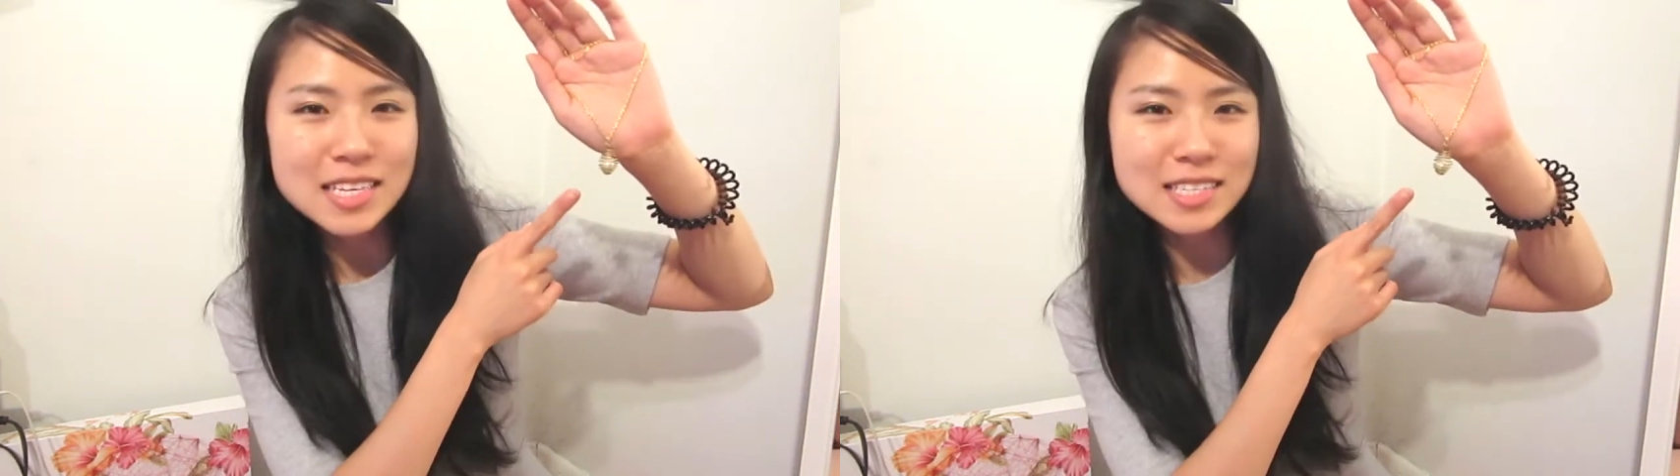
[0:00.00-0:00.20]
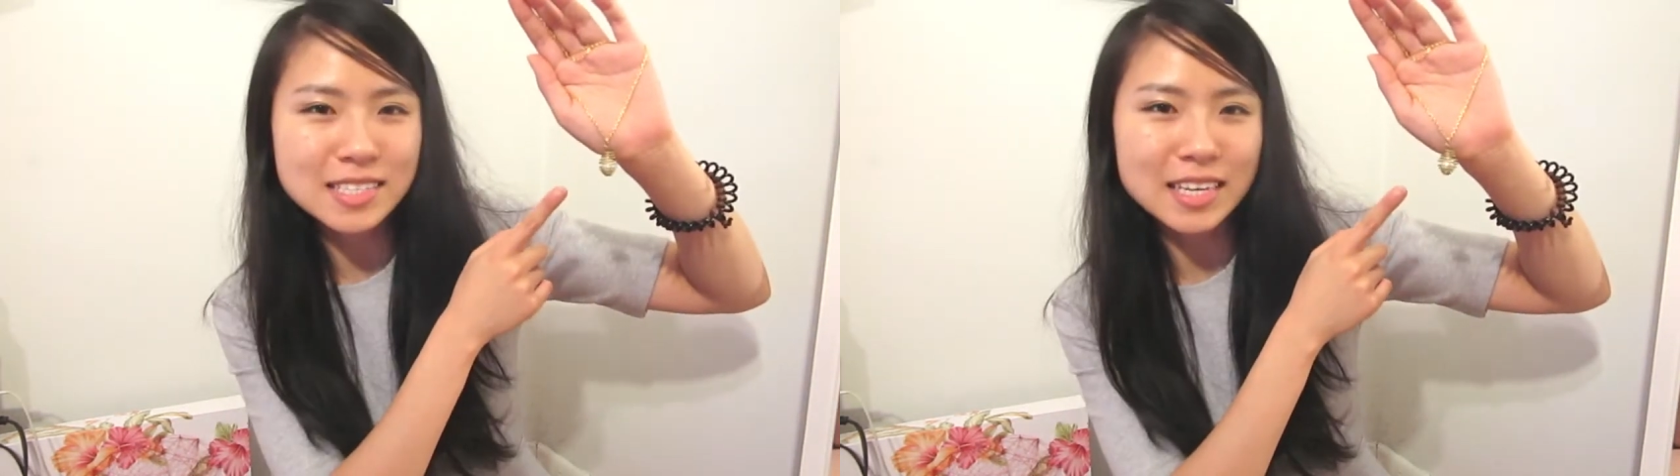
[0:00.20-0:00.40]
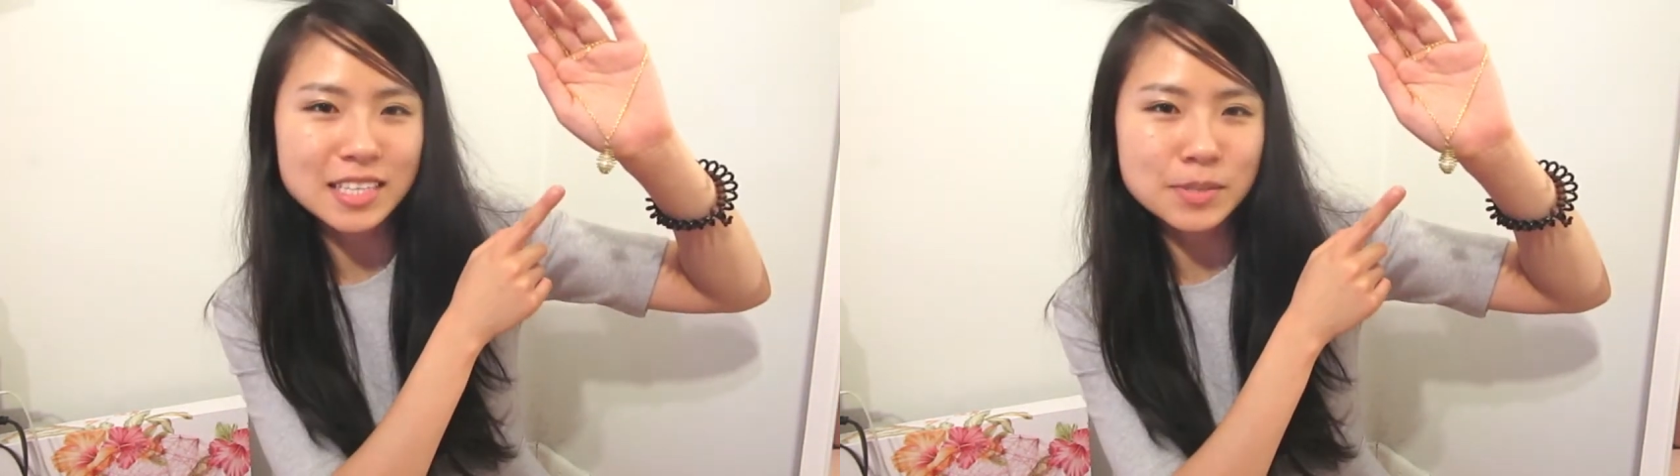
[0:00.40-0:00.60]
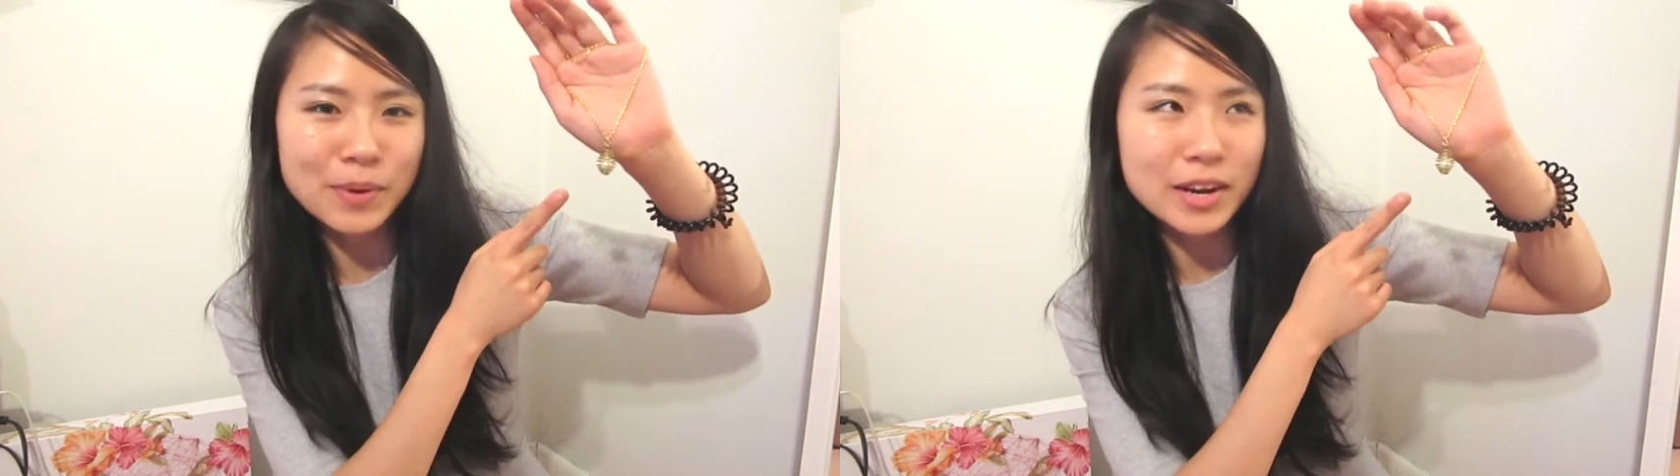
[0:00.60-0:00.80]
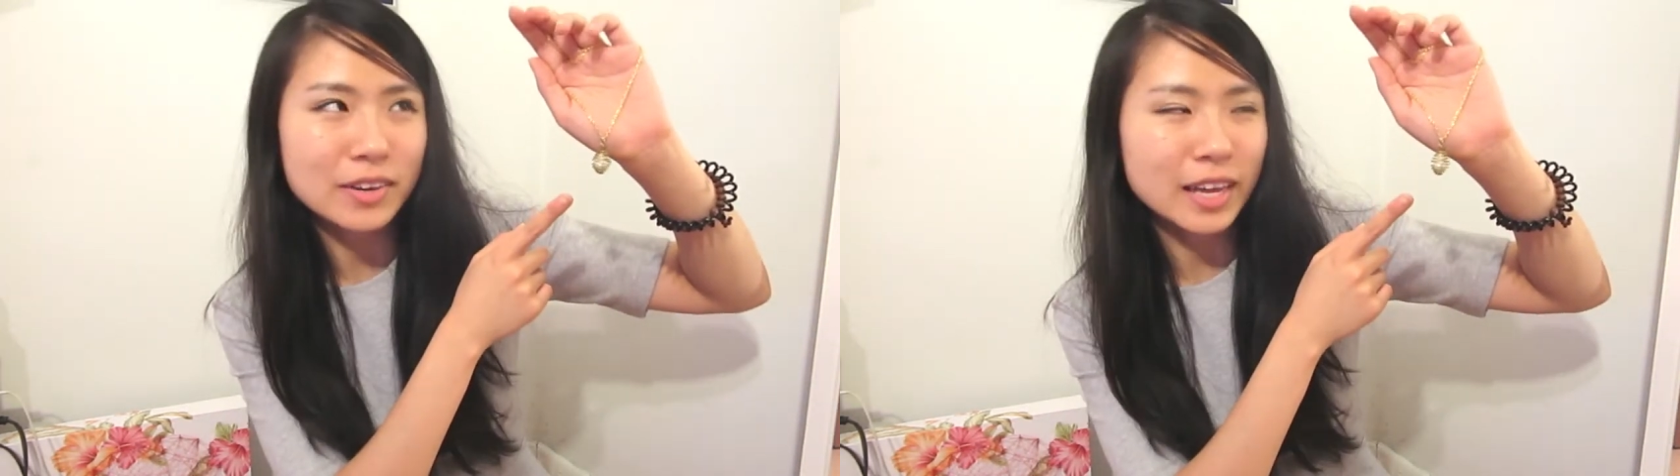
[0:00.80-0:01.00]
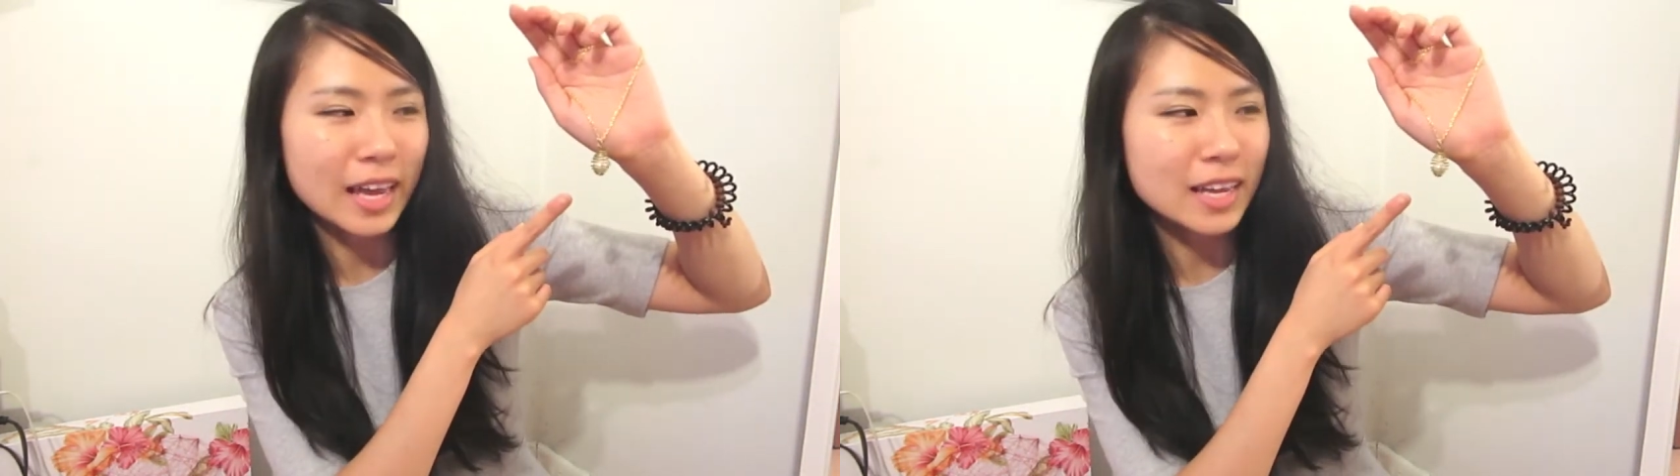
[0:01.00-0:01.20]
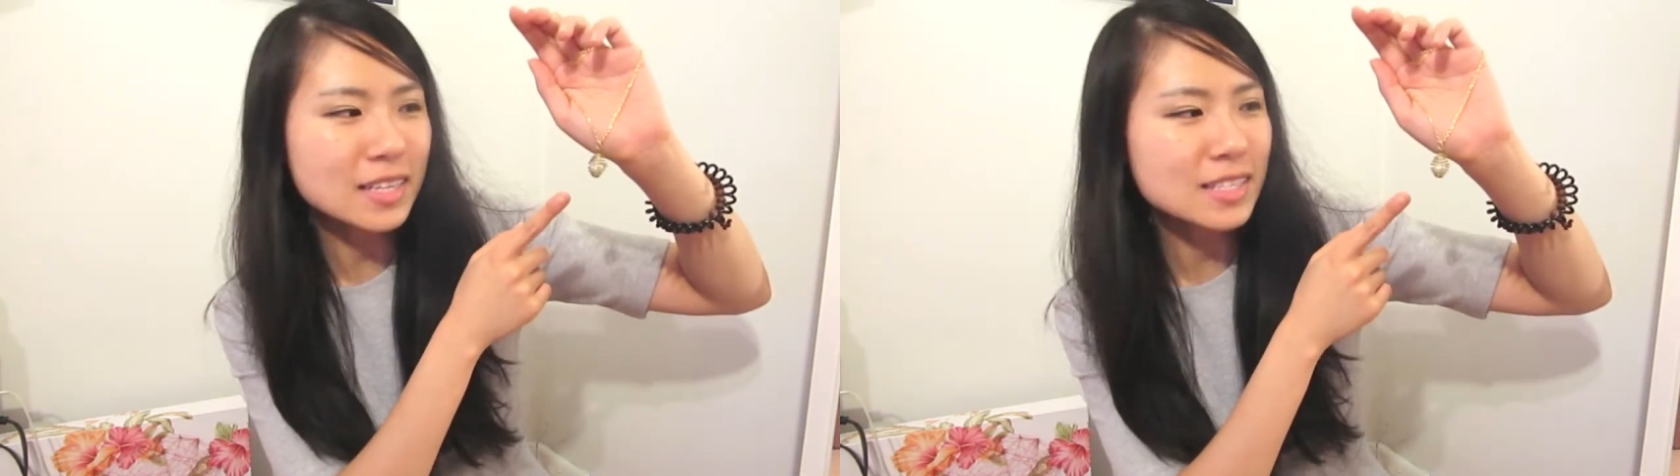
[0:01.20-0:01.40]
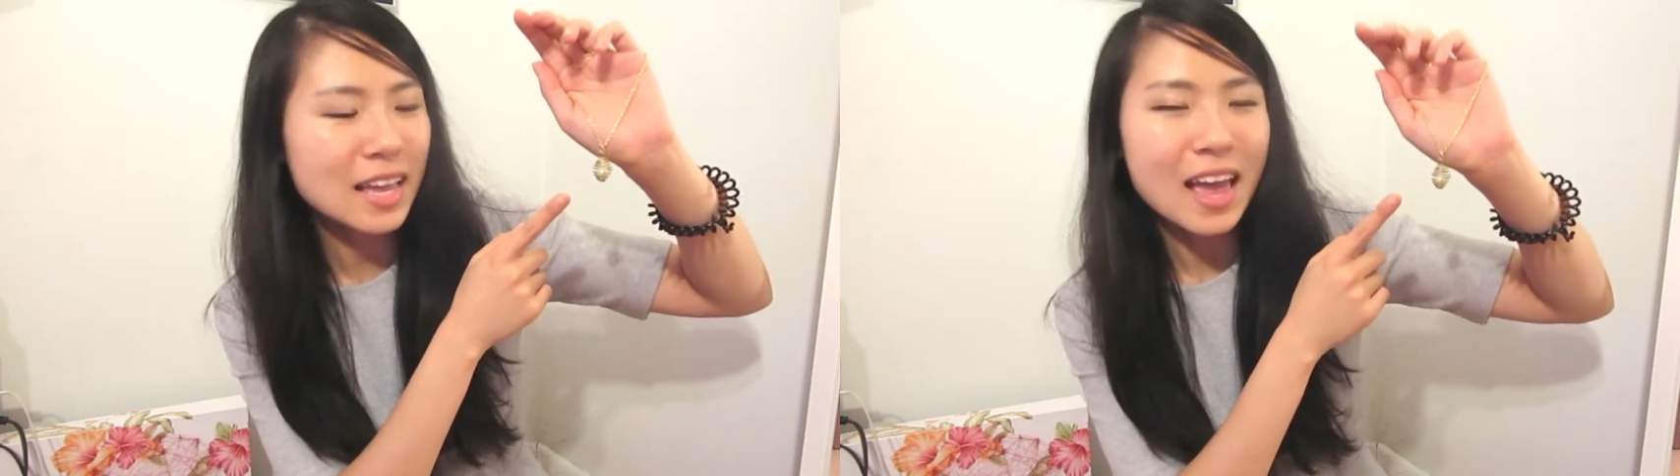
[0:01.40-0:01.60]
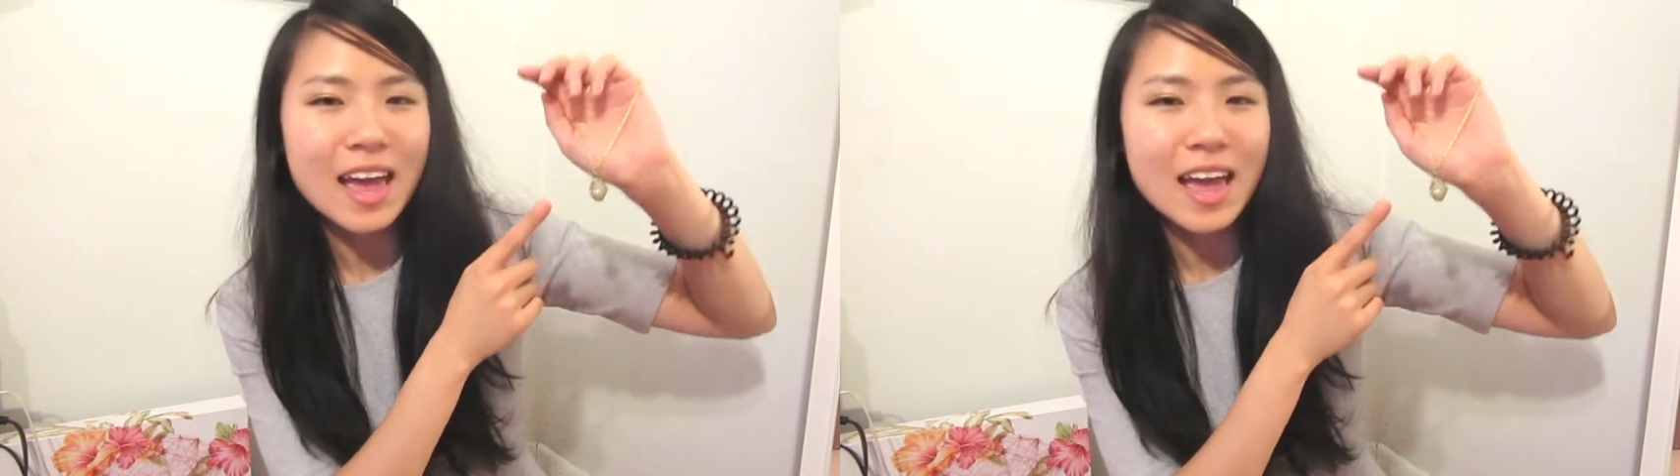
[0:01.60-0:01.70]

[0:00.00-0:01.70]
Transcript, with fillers: inside the spiral case